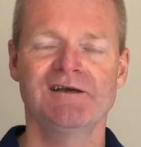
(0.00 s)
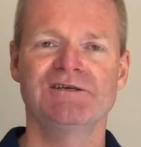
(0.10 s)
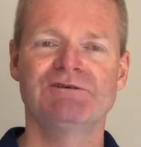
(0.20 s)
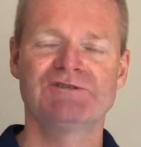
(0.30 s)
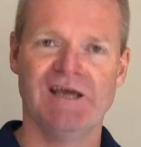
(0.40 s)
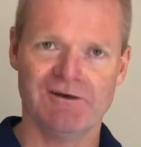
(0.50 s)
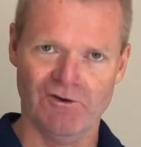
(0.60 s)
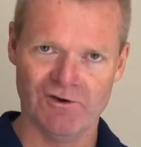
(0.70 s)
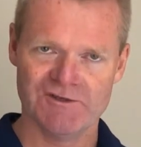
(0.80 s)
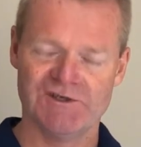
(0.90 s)
use
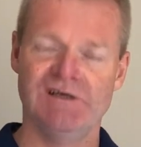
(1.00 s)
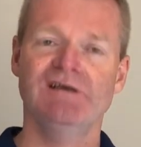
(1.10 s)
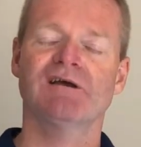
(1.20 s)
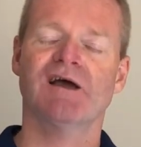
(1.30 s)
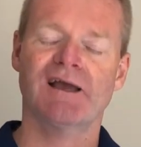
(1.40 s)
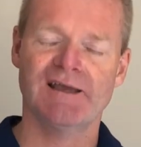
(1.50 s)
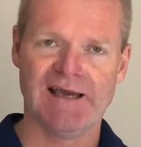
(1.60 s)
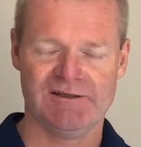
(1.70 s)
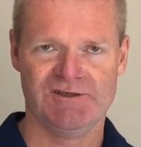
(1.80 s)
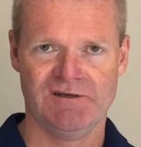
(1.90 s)
technology and
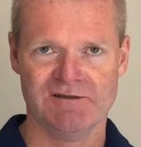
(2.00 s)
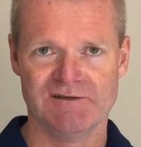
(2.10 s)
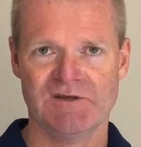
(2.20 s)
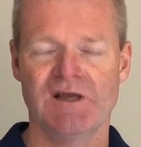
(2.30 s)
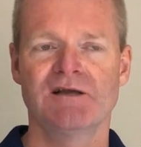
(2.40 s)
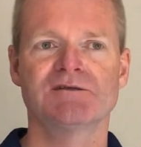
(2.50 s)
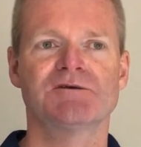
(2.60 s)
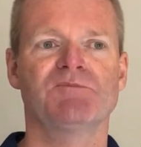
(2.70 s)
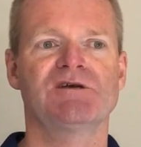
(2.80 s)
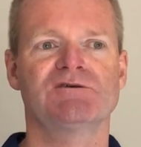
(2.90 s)
gadgets to
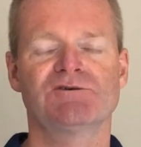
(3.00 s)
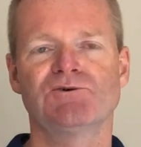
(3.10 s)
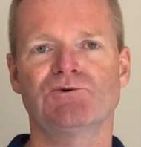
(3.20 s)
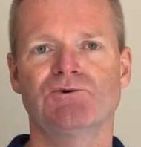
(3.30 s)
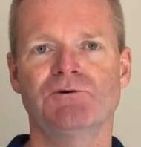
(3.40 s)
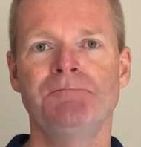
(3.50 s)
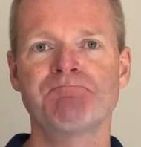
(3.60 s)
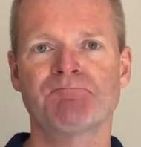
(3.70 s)
make sure